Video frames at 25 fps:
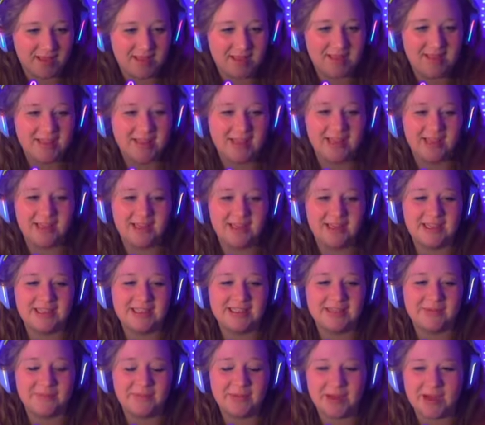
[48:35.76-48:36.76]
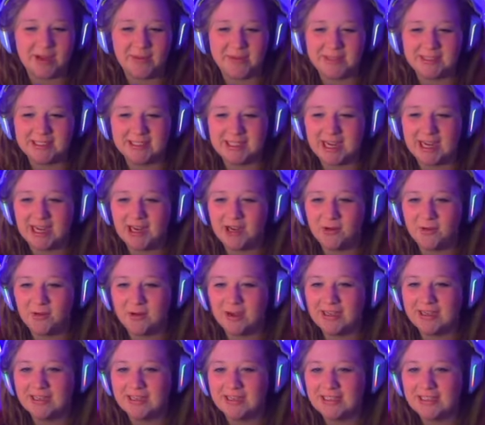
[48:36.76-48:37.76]
The aliens have become a side
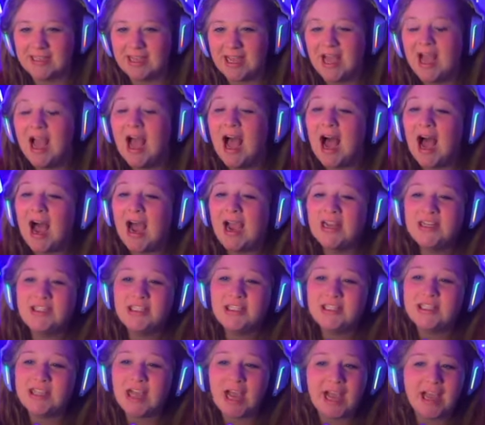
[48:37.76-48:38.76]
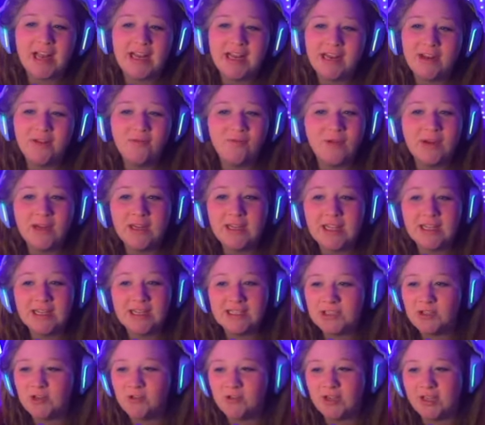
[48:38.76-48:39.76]
quest. I just I didn't
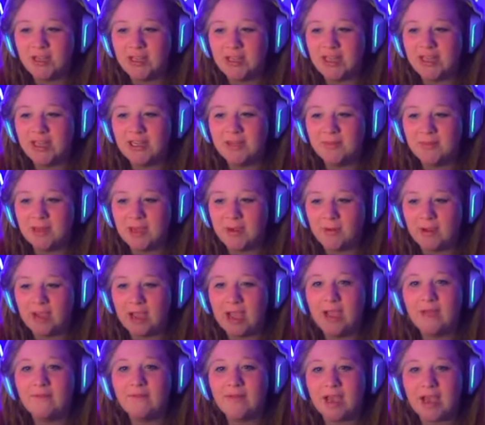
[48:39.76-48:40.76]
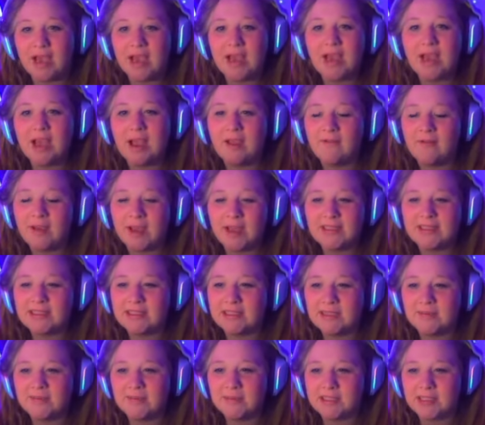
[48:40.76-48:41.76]
realize you could get them that way. I've had I've had
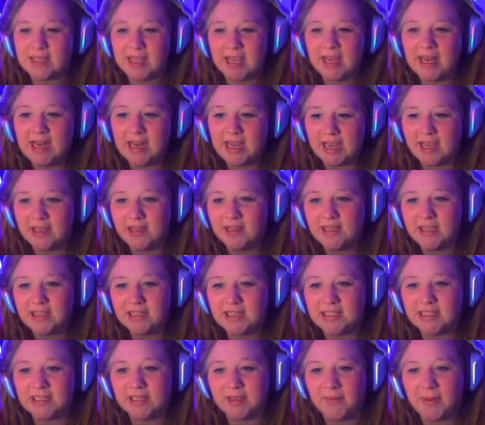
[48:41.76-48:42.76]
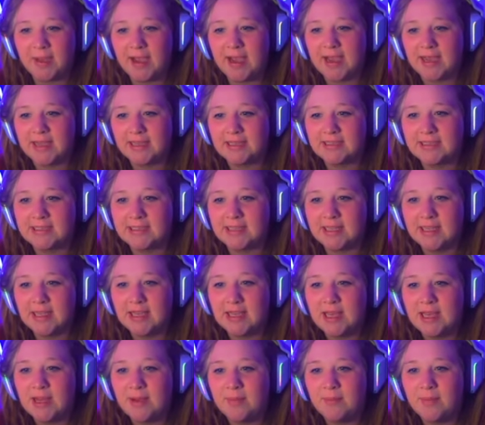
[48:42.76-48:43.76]
Sims get aliens in the past,
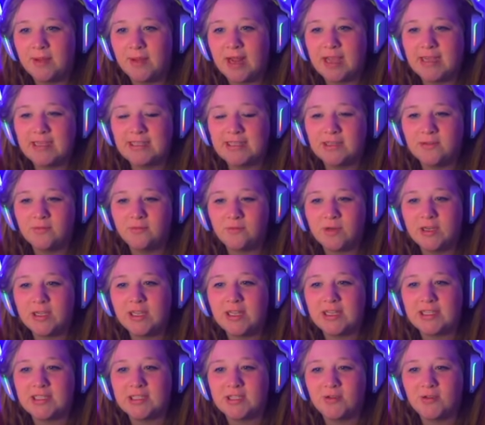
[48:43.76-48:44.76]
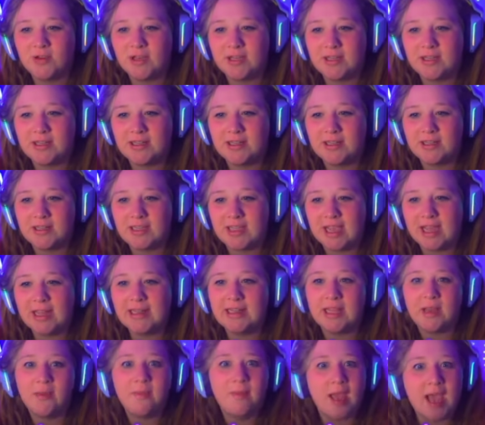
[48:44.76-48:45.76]
but I didn't realize you could get
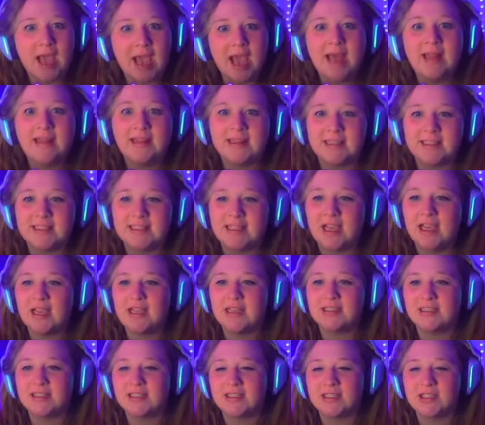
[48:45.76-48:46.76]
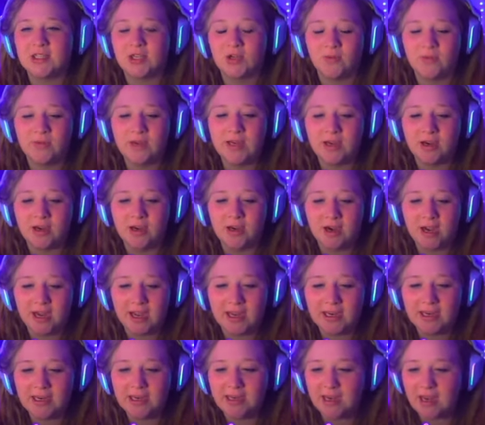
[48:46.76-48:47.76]
them at the scientist's career. I
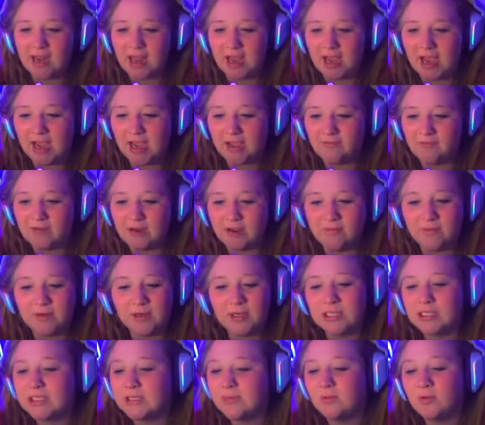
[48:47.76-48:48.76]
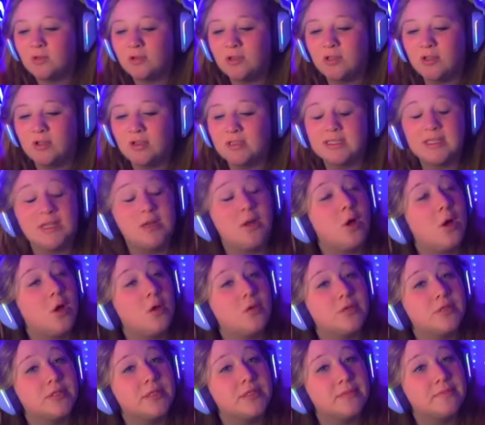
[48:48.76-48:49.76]
didn't I have never explored those little
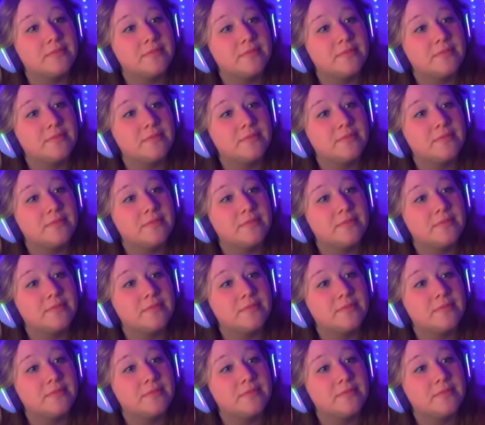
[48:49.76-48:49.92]
holes.